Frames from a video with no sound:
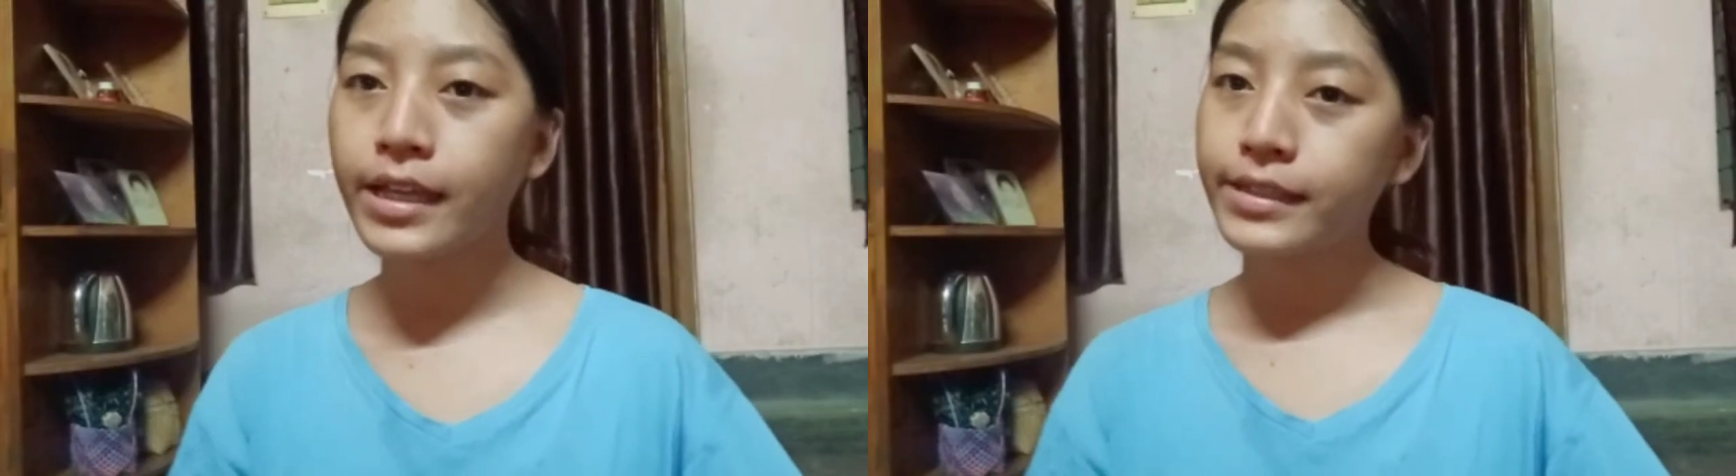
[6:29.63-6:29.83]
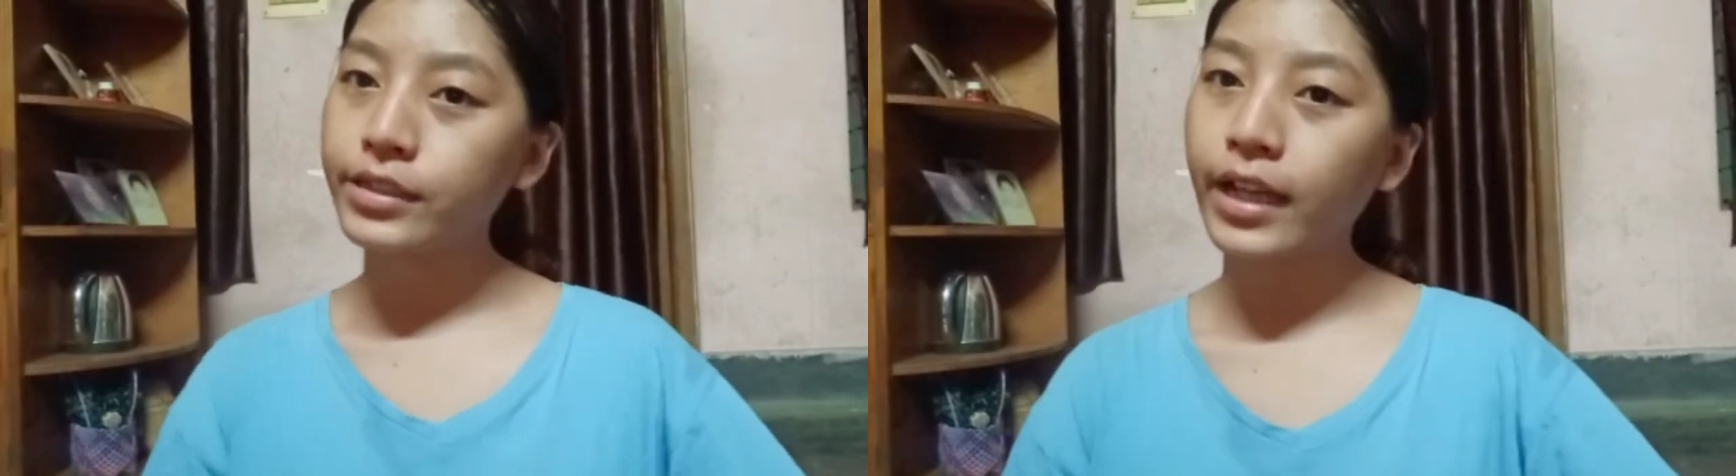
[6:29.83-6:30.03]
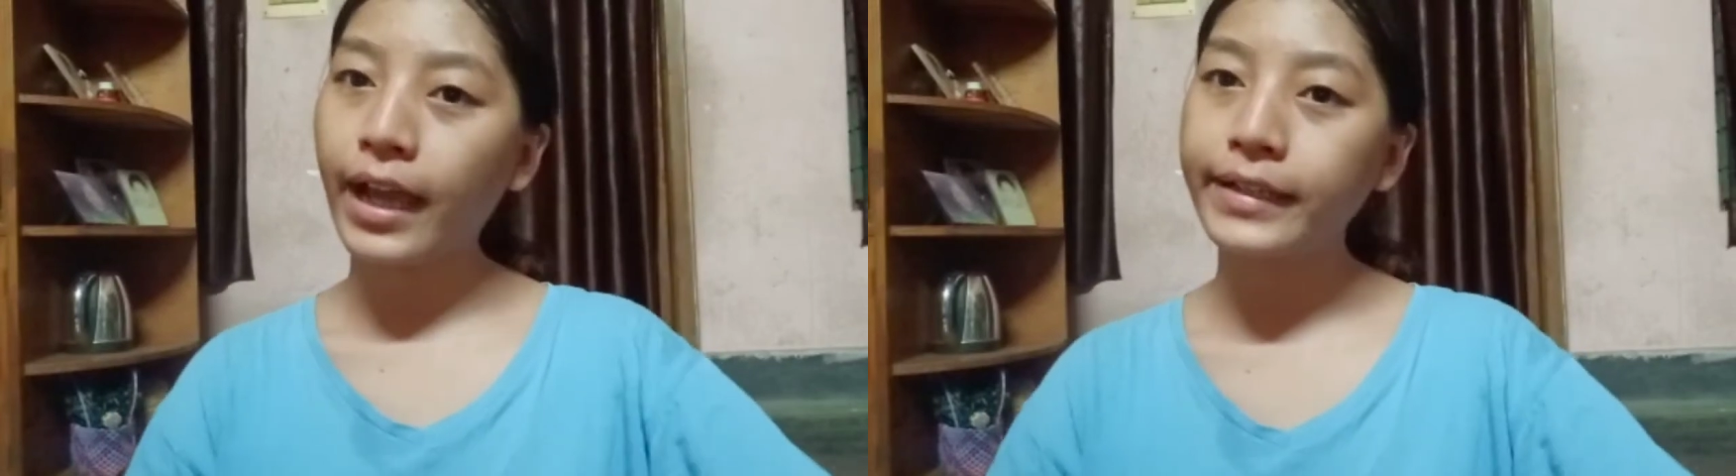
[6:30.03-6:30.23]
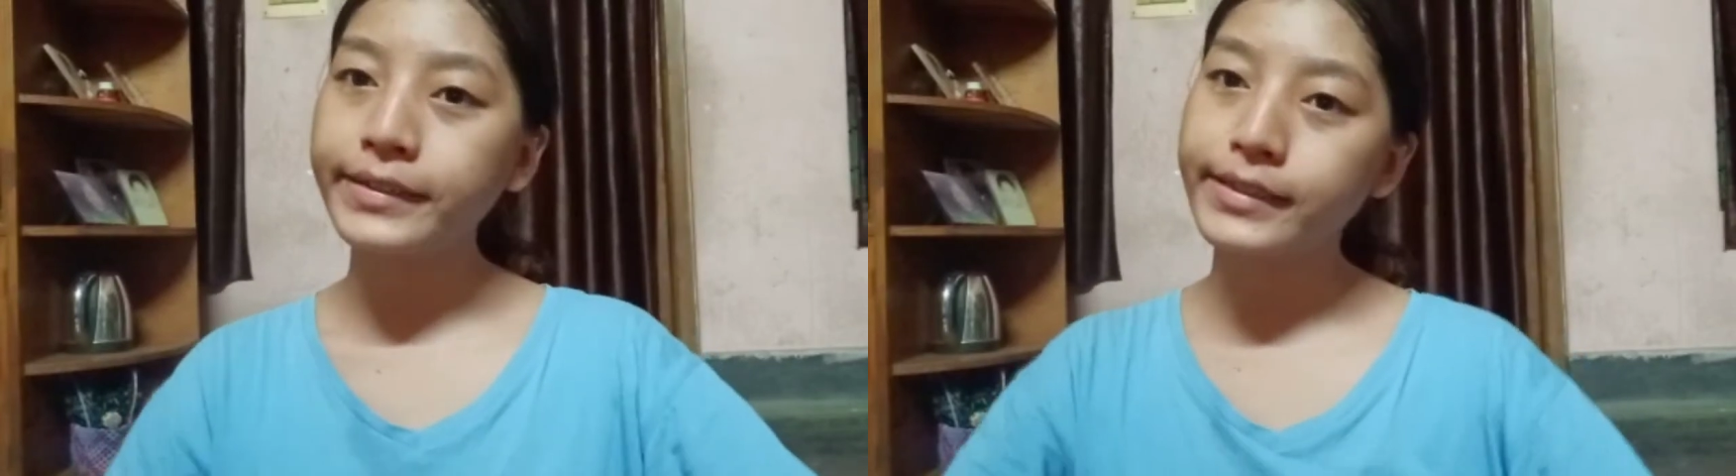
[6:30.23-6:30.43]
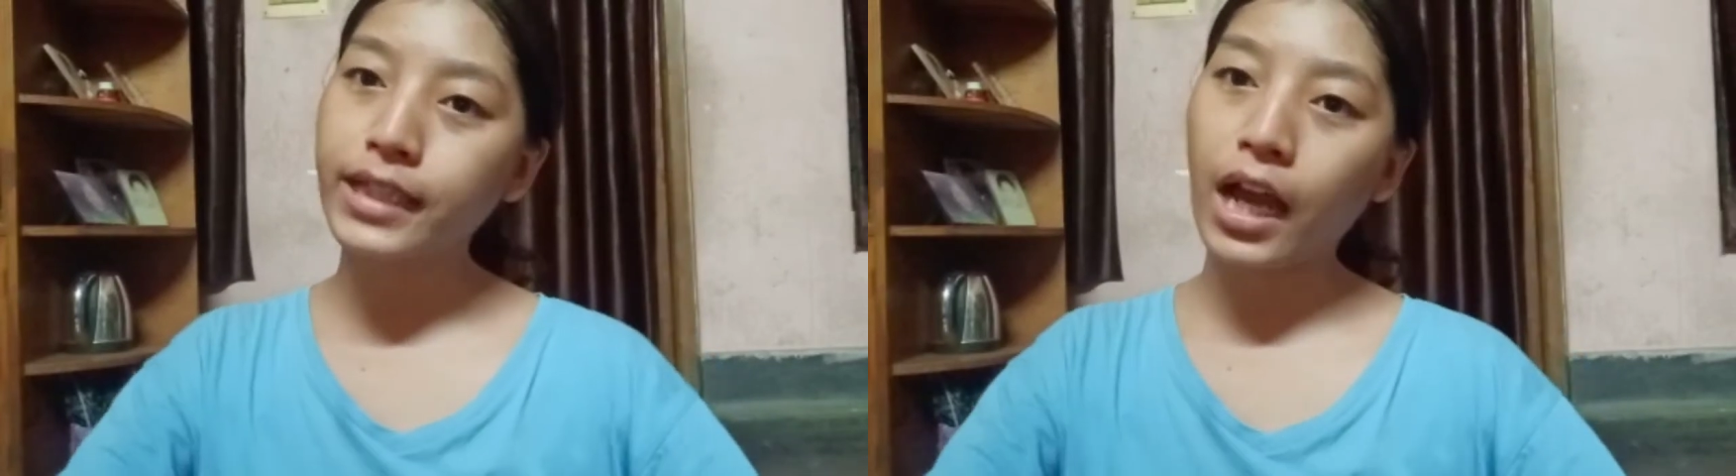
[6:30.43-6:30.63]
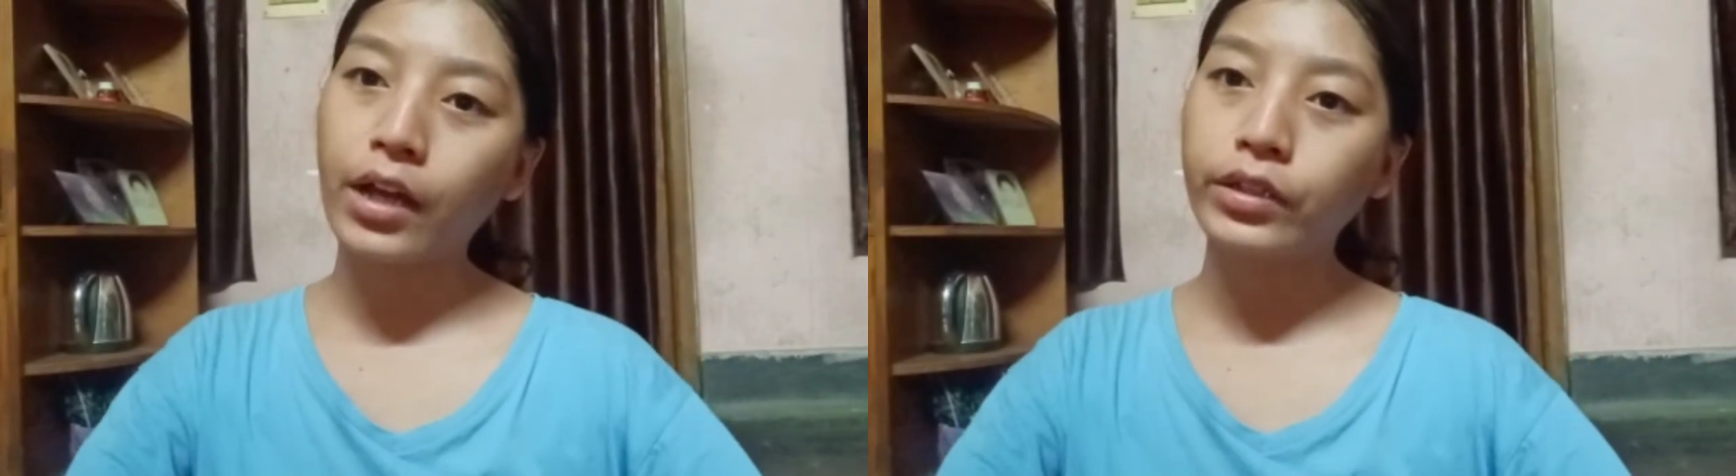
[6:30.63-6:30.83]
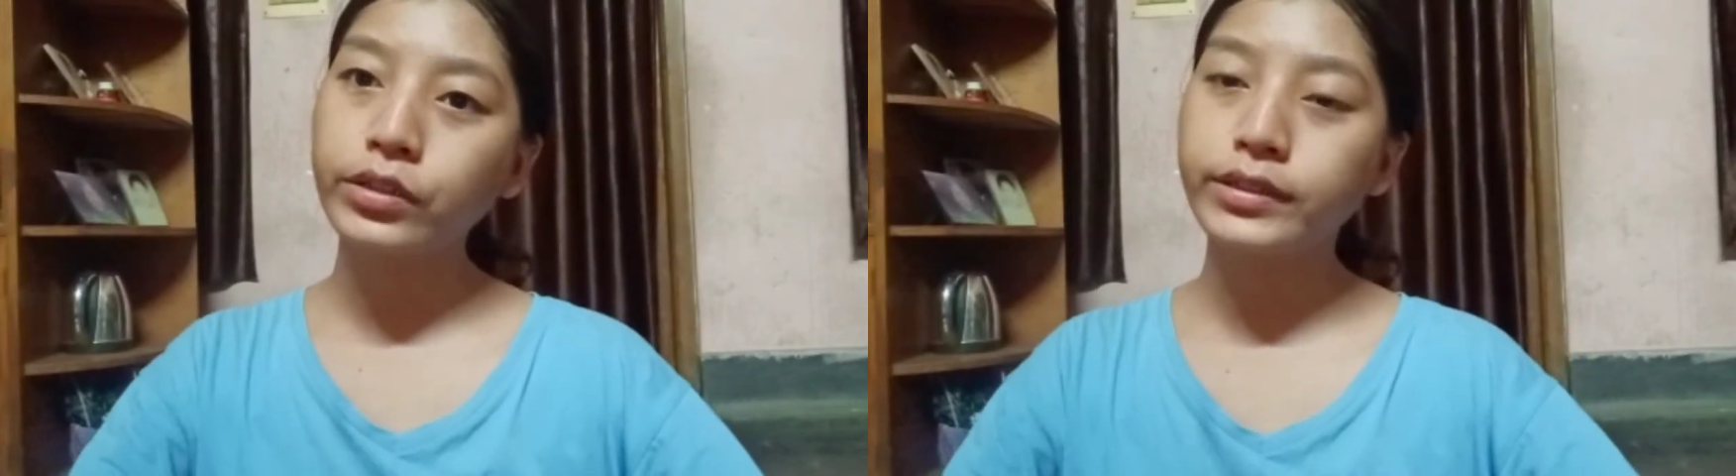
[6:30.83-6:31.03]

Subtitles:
So guys, now